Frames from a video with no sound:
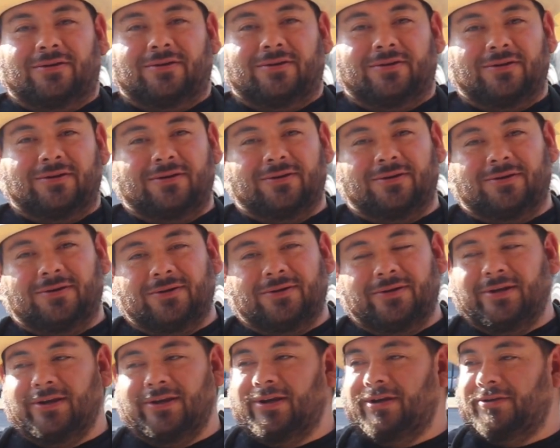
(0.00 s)

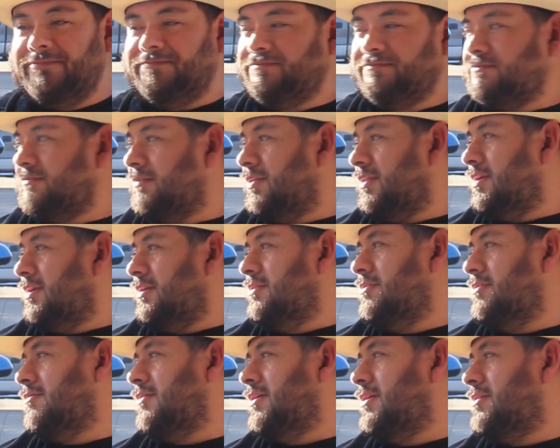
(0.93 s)
Oh man,
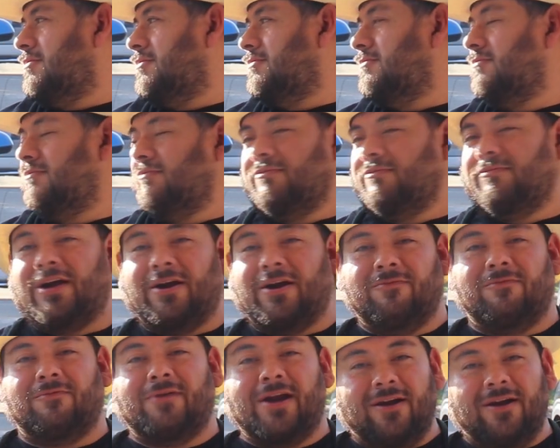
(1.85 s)
I
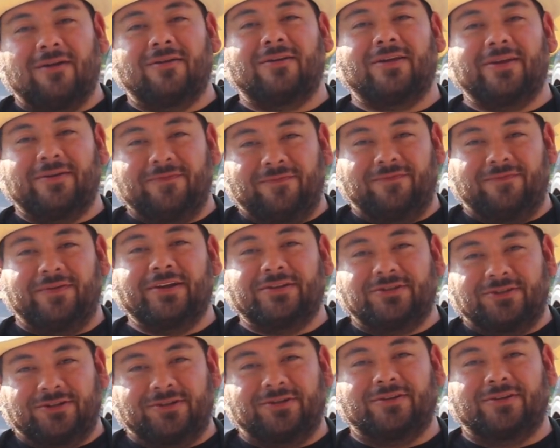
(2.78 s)
rarely
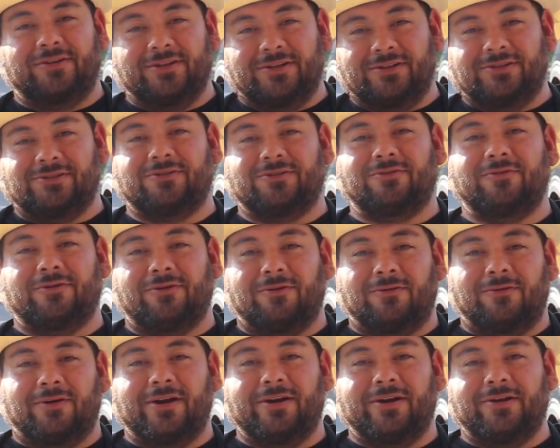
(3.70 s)
feature this grill
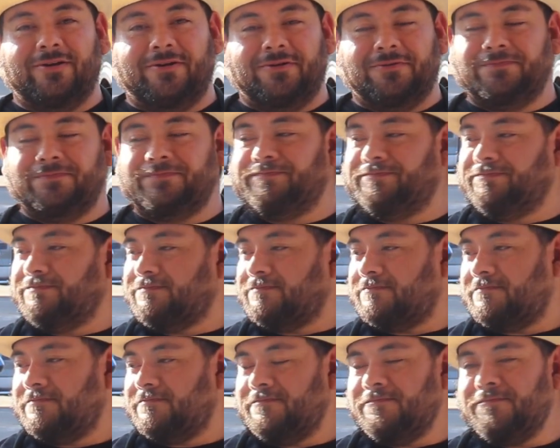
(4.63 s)
right here
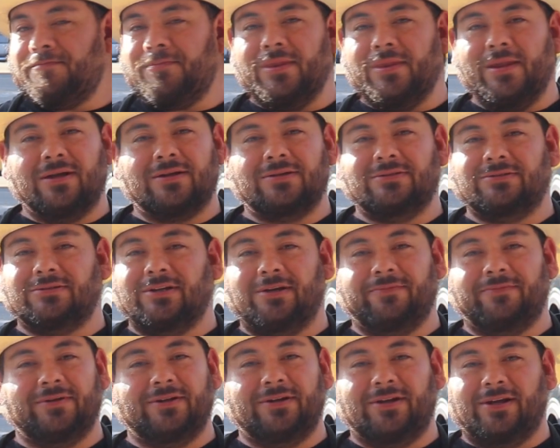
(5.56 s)
because
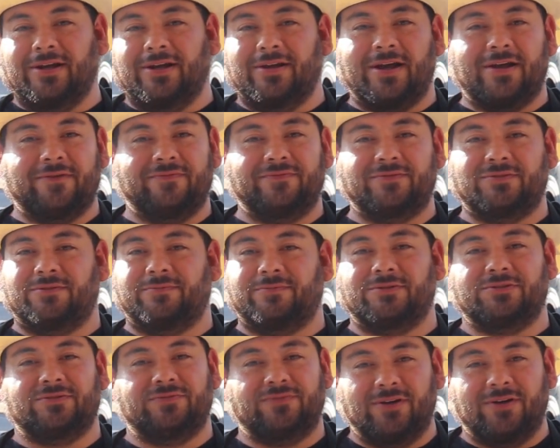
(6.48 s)
I mean I have so
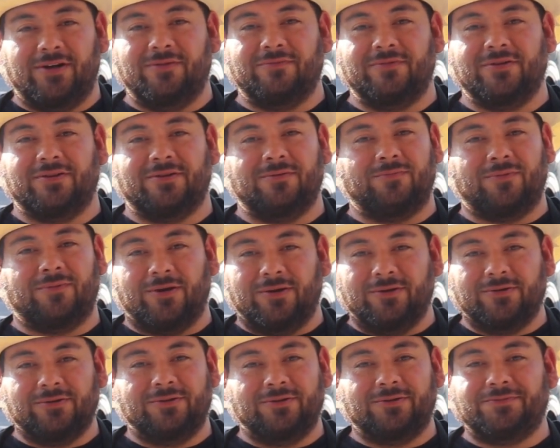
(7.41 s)
much fun with the
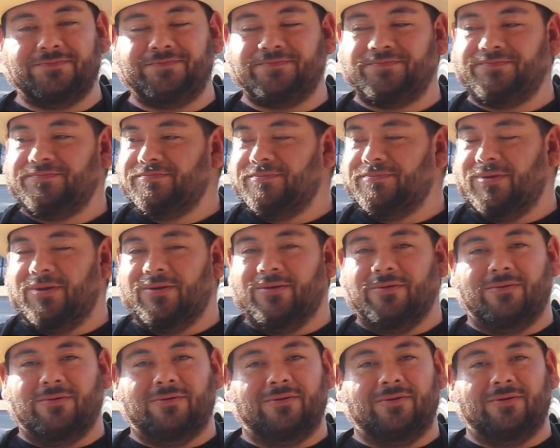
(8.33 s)
Bronco
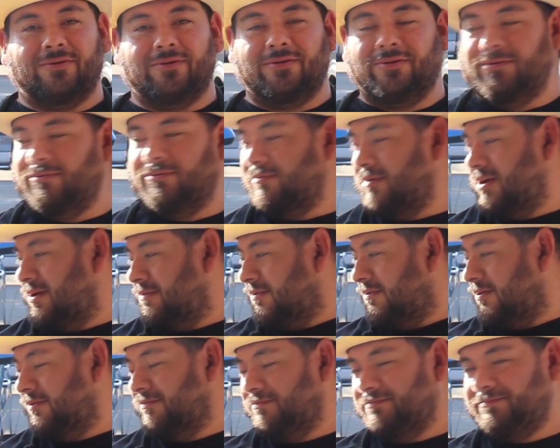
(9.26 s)
or the
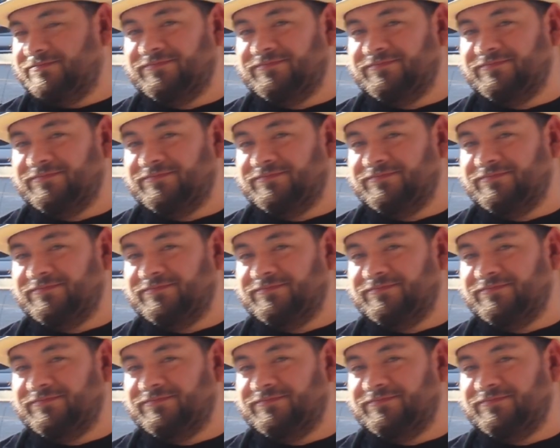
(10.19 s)
Weber,